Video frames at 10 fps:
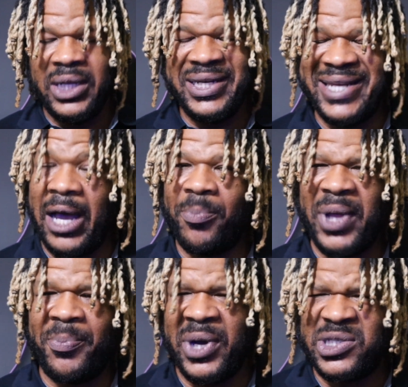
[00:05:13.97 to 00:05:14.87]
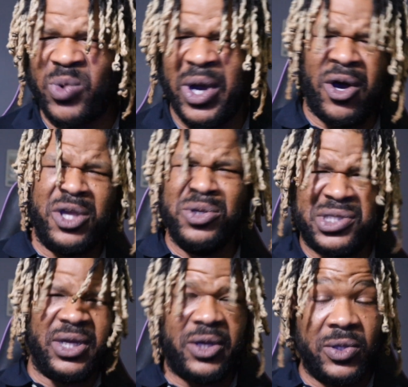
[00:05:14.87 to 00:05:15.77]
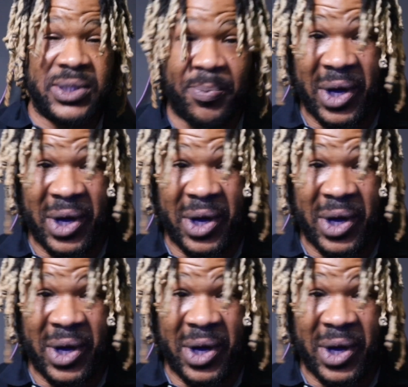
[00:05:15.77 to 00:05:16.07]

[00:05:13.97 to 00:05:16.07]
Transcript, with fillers: downplay Punnett square. Oh, you still use a Punnett